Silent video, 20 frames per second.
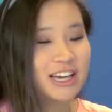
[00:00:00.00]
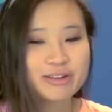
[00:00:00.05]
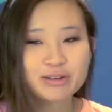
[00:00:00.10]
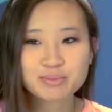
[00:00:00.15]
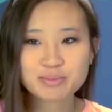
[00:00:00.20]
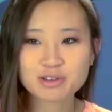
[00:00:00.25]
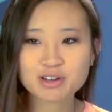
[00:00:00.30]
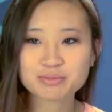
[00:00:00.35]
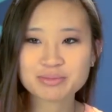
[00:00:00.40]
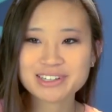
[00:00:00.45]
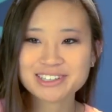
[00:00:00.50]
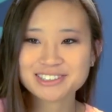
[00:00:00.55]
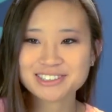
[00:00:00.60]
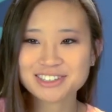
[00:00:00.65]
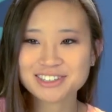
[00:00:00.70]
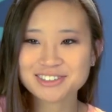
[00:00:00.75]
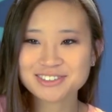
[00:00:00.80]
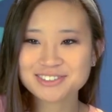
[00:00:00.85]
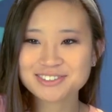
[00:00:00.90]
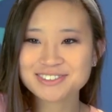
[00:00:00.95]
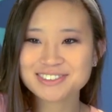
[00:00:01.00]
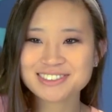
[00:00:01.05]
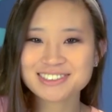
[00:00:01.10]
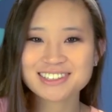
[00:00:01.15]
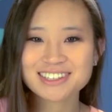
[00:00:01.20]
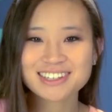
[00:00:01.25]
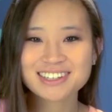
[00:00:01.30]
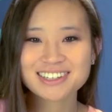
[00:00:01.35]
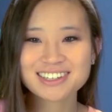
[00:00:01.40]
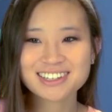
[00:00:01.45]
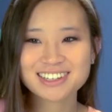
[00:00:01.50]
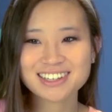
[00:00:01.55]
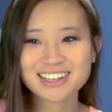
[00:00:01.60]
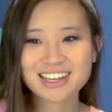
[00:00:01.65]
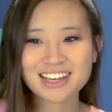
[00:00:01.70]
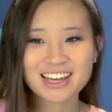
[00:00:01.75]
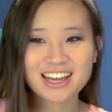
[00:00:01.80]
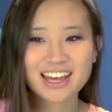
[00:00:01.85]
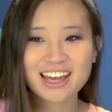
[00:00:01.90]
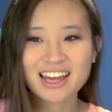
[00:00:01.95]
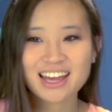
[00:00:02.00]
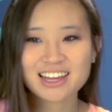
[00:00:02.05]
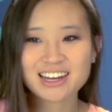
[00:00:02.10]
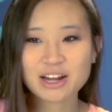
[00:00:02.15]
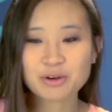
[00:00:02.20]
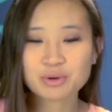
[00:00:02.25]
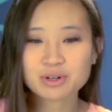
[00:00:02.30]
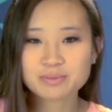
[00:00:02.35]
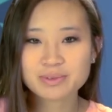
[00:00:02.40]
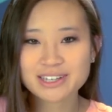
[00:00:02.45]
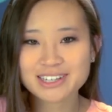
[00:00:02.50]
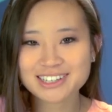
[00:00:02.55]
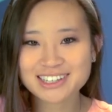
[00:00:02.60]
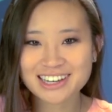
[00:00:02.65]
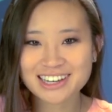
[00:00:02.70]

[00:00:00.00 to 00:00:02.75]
Catch me on my toes, and I want to play